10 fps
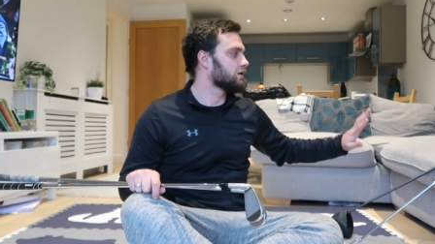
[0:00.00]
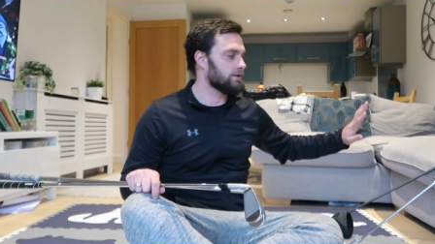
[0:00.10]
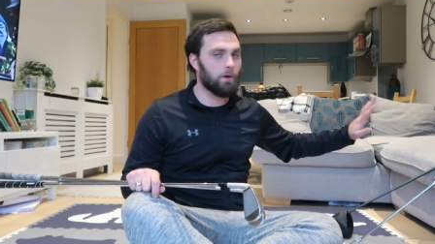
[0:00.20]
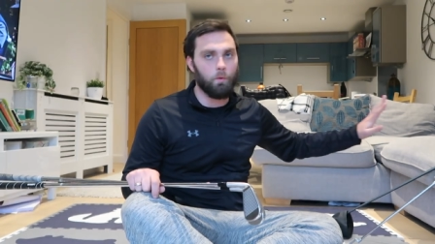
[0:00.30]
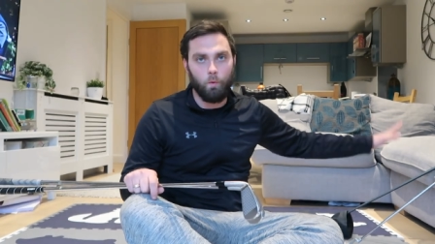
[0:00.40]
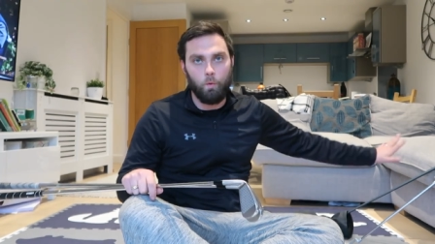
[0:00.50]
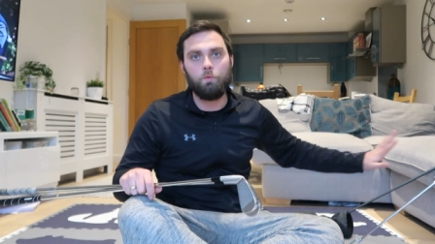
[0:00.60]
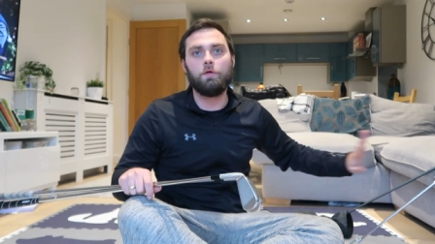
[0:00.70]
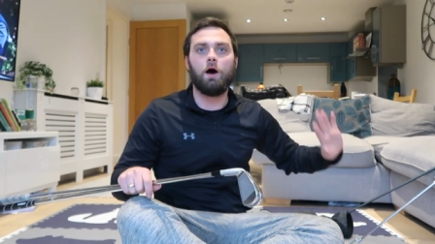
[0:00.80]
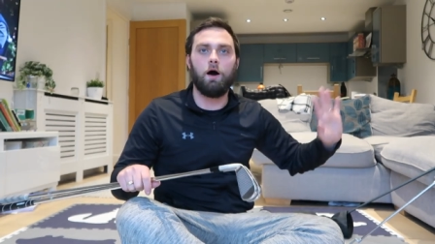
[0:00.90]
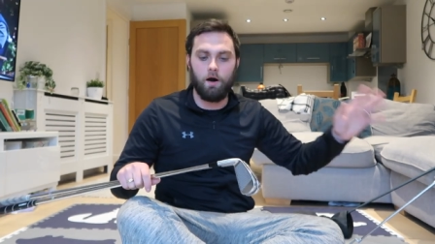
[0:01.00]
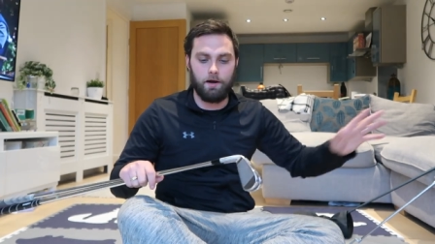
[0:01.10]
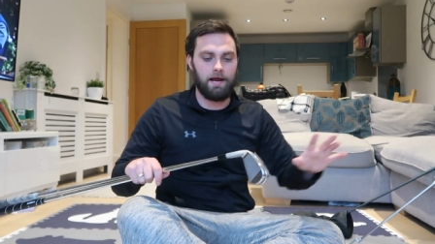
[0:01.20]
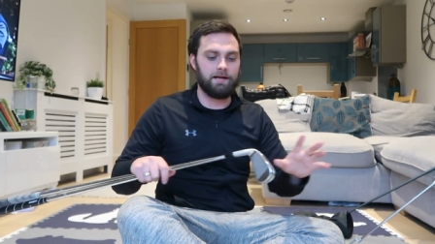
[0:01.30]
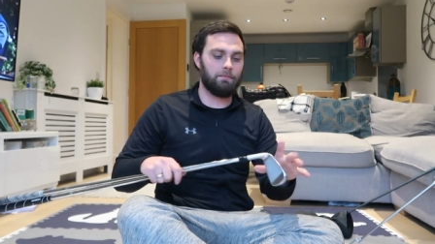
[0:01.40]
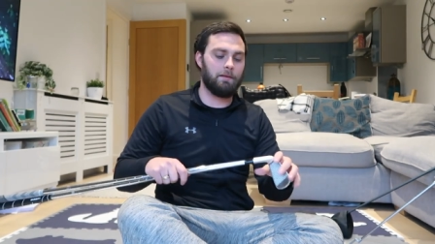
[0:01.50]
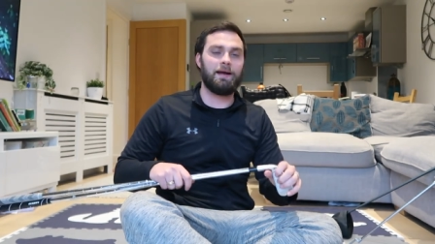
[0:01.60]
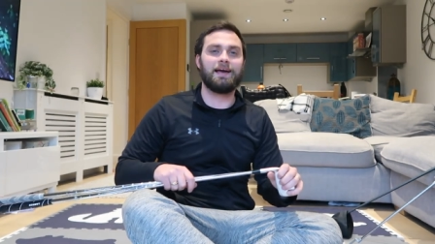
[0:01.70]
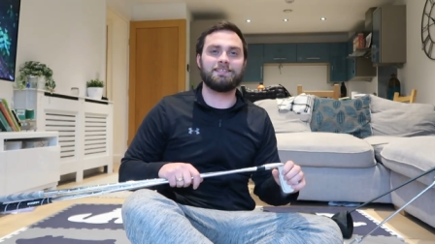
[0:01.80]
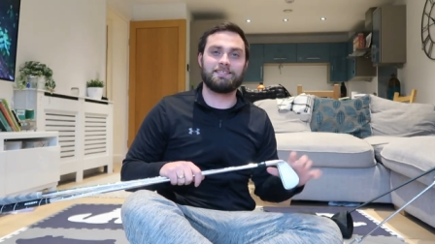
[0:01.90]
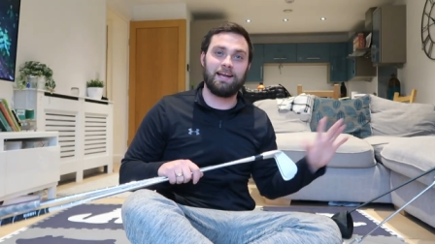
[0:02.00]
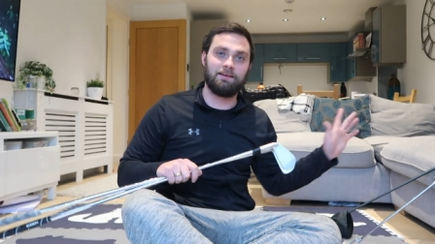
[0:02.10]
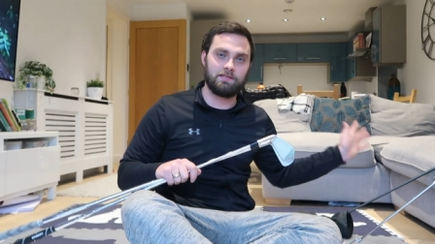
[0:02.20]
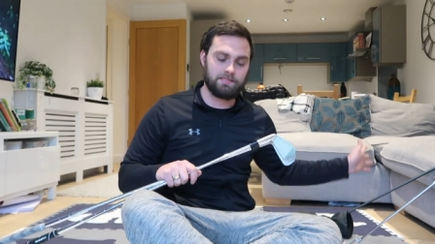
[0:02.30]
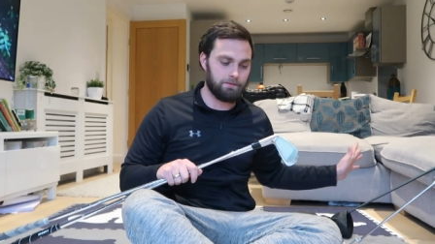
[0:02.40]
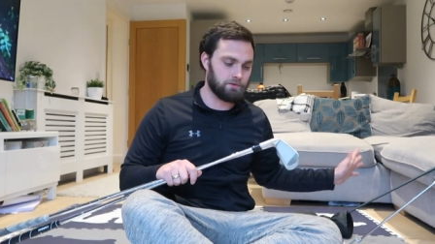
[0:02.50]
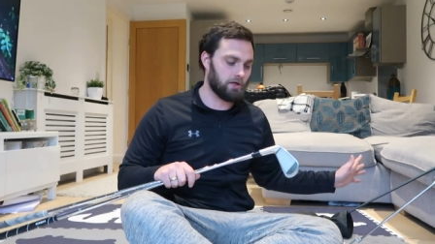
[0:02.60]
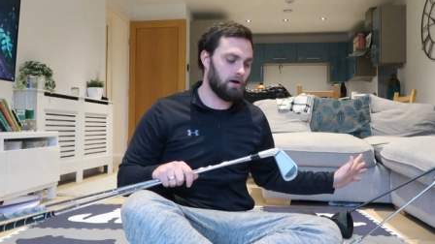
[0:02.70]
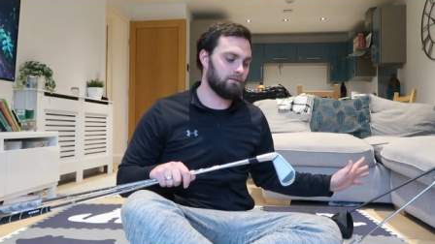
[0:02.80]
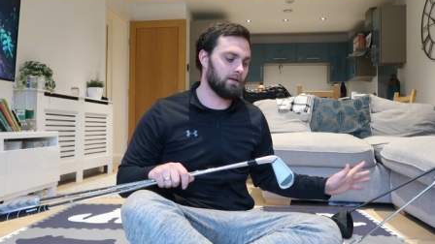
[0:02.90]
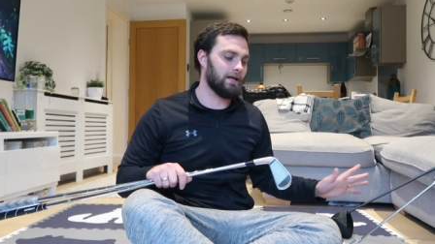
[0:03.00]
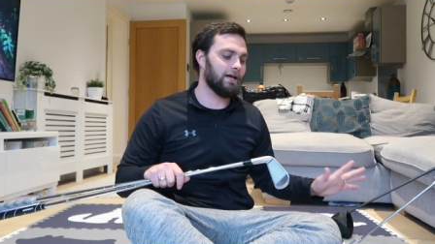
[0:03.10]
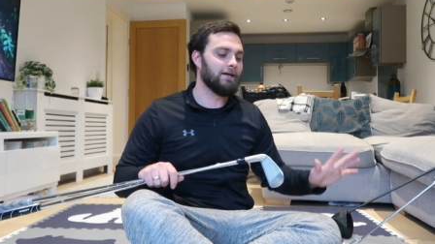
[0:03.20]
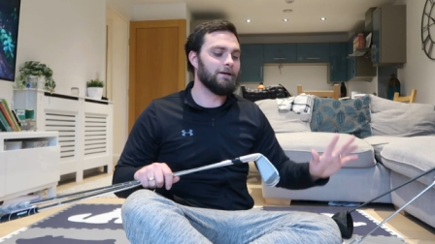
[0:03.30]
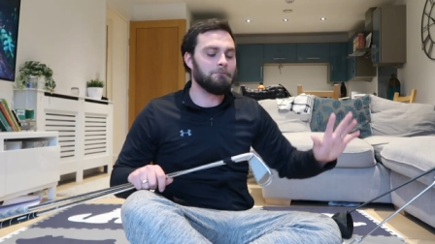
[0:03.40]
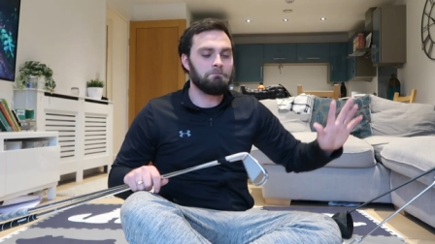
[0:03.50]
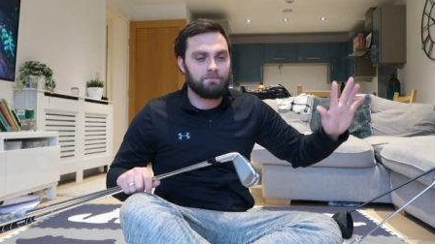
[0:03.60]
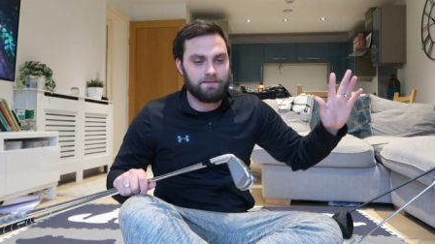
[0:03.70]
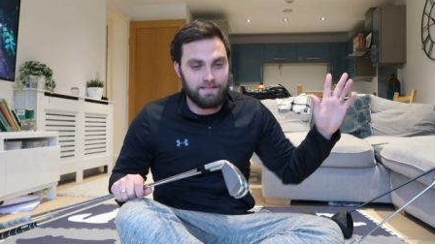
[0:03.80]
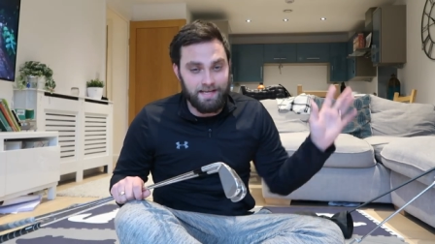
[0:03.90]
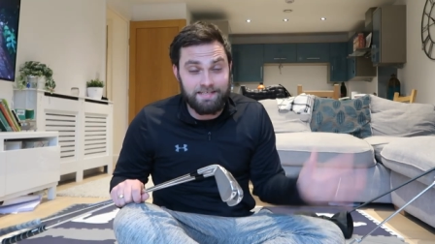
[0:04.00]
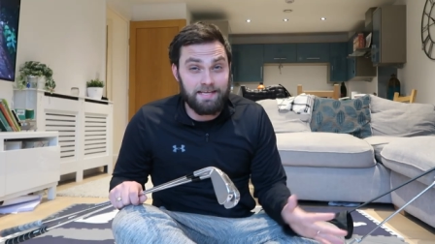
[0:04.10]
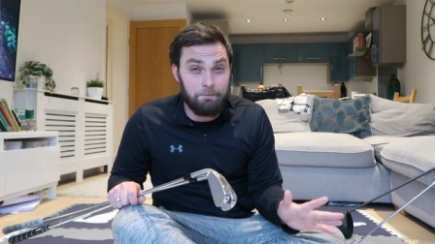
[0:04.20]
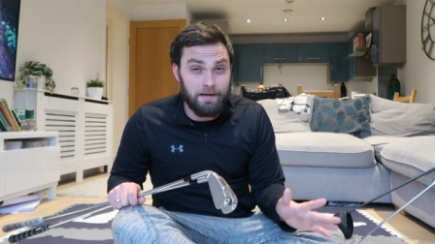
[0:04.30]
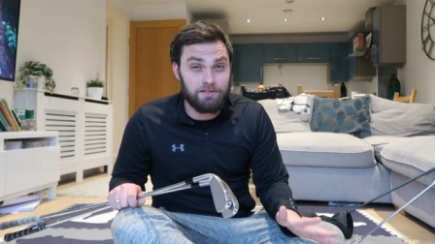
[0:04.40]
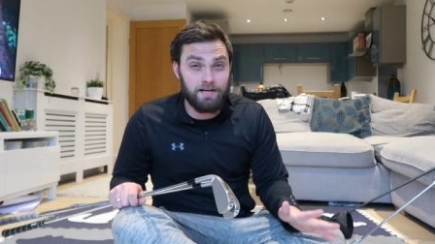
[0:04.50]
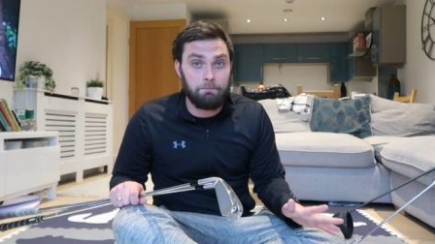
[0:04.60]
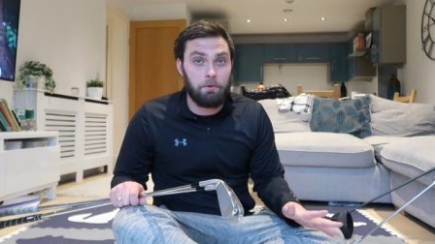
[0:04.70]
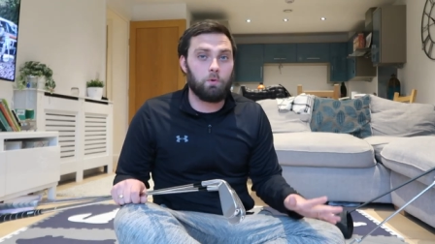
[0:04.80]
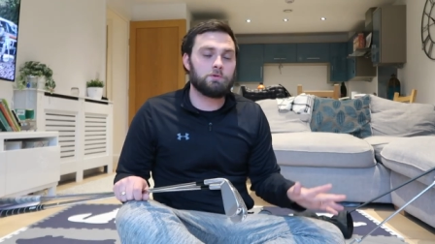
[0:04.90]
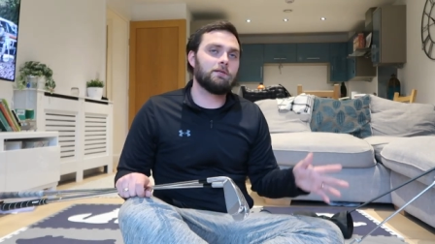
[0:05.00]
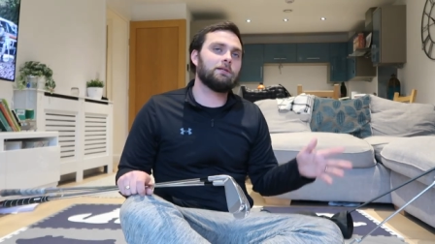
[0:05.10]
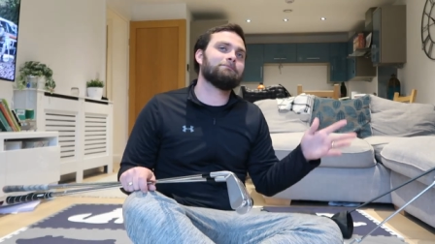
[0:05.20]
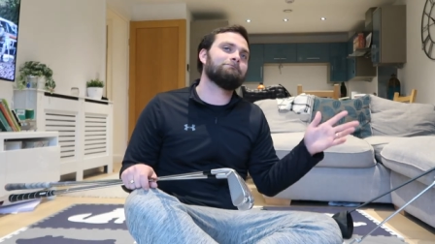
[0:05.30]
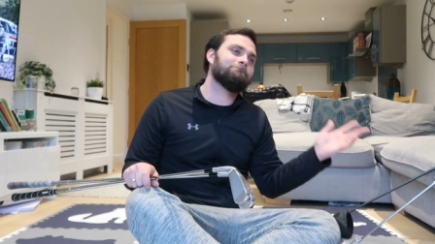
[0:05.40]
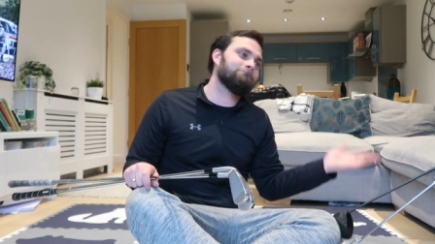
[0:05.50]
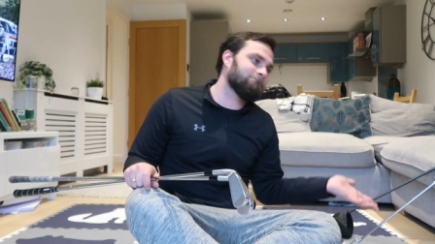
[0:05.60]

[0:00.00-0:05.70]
so all the higher end of my bag is going to have the same shaft in it is that majorly important